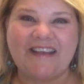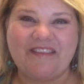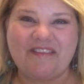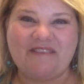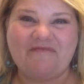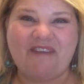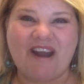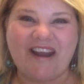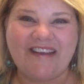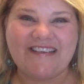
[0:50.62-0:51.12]
at the
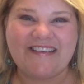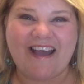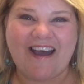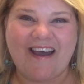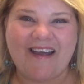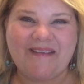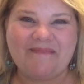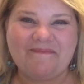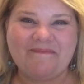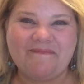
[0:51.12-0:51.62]
right
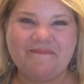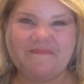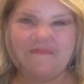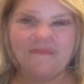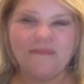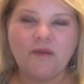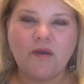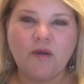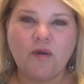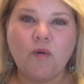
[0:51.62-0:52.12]
time.
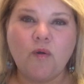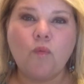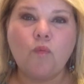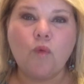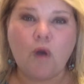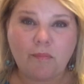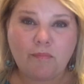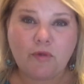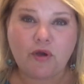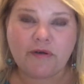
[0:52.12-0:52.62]

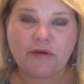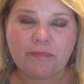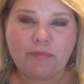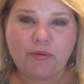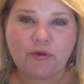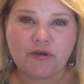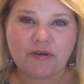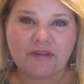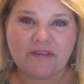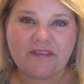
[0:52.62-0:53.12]
One more
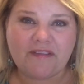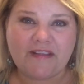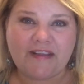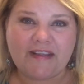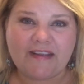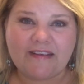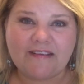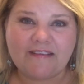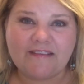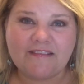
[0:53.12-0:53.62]
important
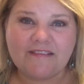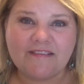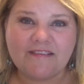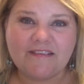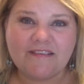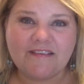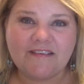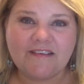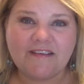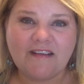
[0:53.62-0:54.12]
thing.
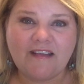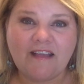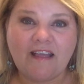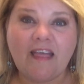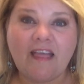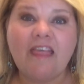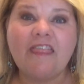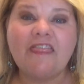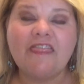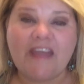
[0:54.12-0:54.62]

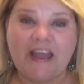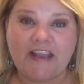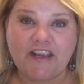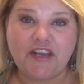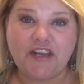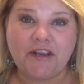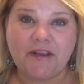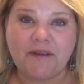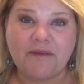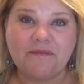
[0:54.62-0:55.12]

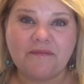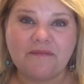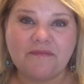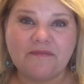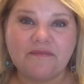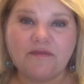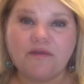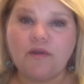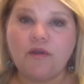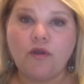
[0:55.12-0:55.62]
Thank you.
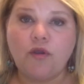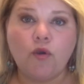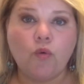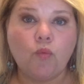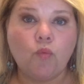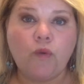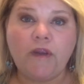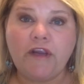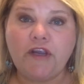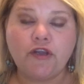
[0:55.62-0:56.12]

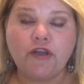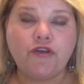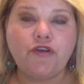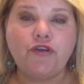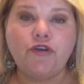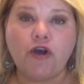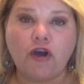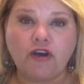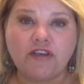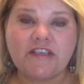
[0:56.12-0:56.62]
We could
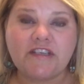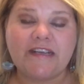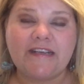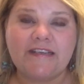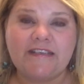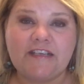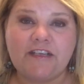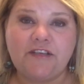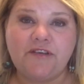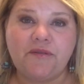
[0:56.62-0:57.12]
not
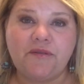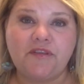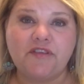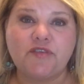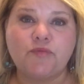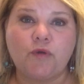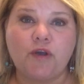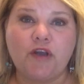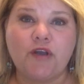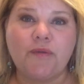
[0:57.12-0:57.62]
continue this
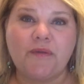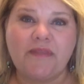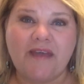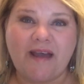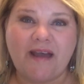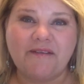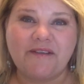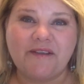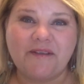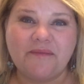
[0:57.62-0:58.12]
work
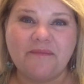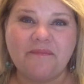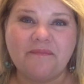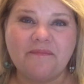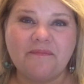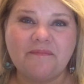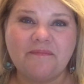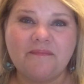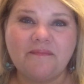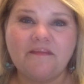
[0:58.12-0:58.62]
without you.
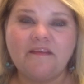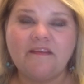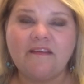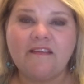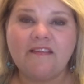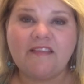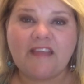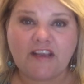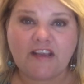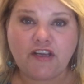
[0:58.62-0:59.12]

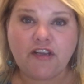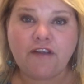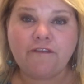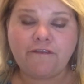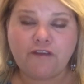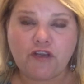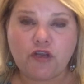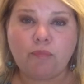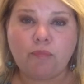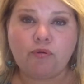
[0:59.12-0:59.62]
Thank you for
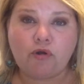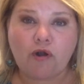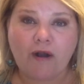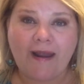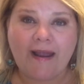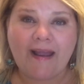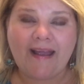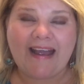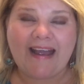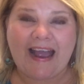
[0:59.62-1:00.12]
your
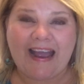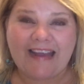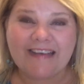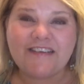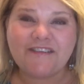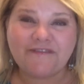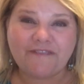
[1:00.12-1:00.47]
prayer and